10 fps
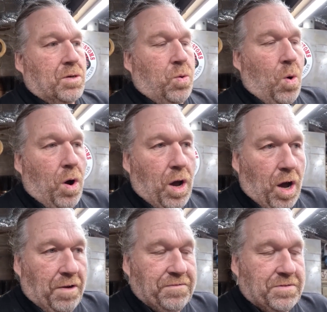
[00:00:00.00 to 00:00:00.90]
quite
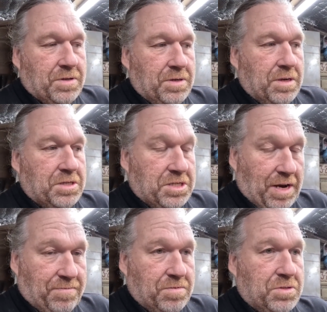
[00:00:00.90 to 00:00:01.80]
often,
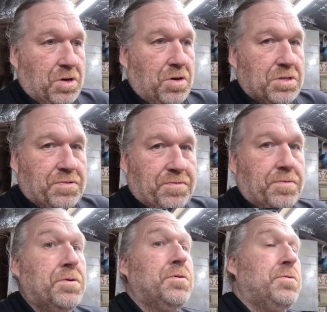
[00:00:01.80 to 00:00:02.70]
several times
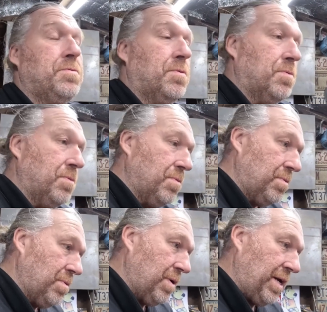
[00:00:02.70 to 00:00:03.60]
through
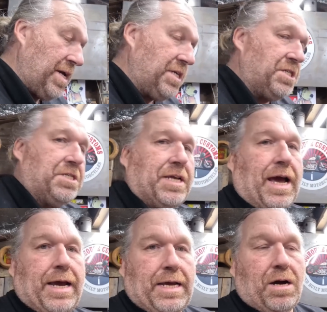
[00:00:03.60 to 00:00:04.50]
each
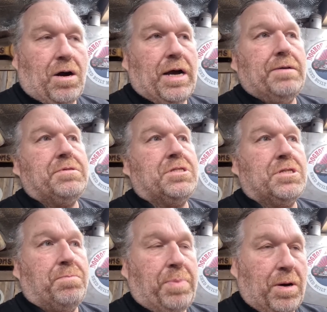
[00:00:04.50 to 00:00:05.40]
day, I am
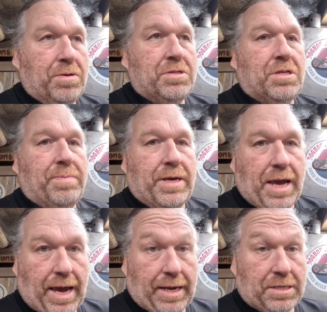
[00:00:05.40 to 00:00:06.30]
supposed to
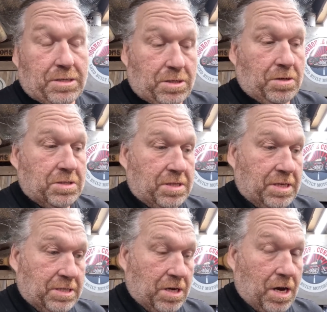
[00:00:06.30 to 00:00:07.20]
be exercising
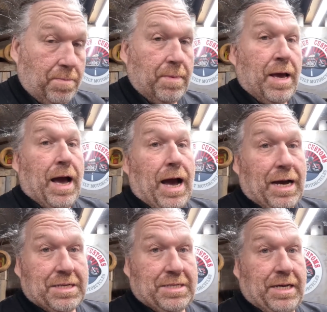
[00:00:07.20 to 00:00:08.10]
this arm,
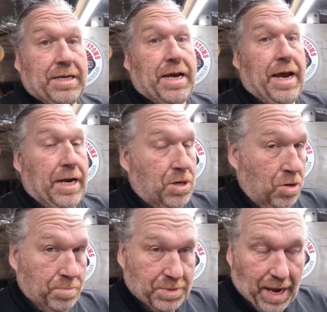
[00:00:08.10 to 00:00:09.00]
as in it
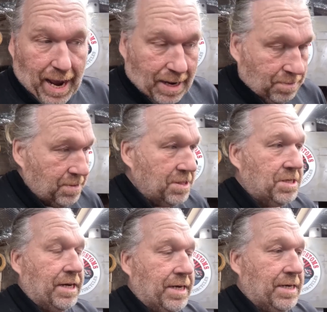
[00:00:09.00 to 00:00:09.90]
comes out the
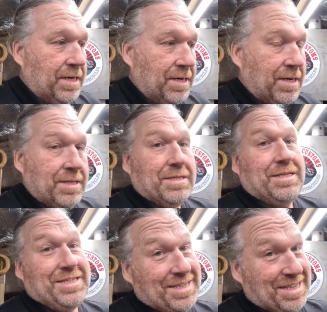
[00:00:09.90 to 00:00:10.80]
sling.
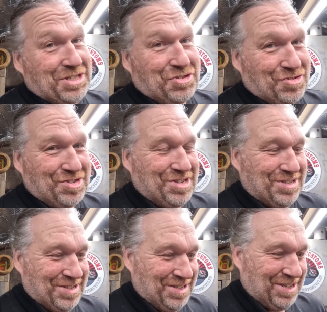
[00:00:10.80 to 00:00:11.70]
This is
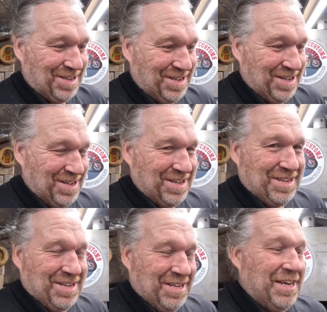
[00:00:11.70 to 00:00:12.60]
instructions.
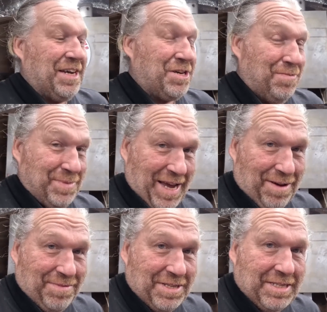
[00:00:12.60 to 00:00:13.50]
It comes
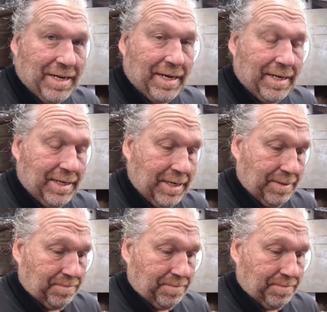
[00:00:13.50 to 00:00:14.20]
out the sling